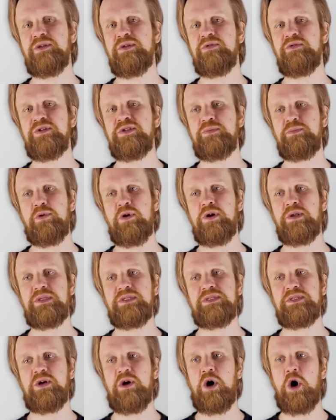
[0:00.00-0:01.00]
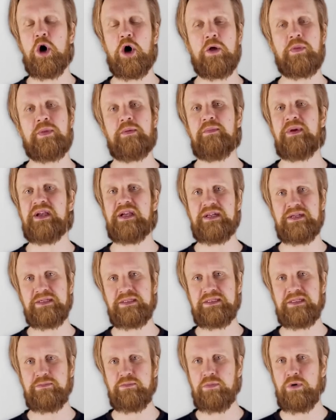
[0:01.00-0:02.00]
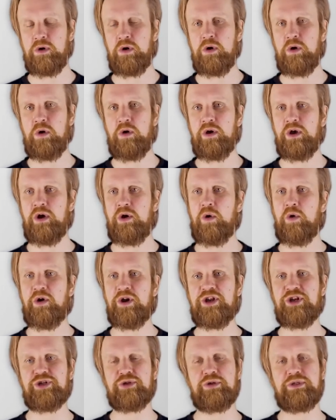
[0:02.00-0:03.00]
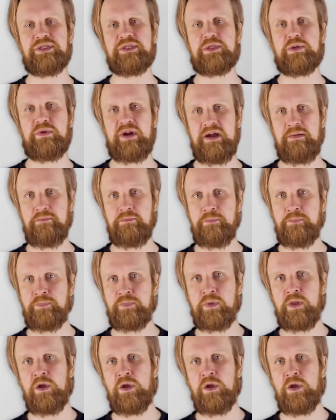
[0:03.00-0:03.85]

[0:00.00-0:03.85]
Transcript: response auth mechanism, or in short Scrum,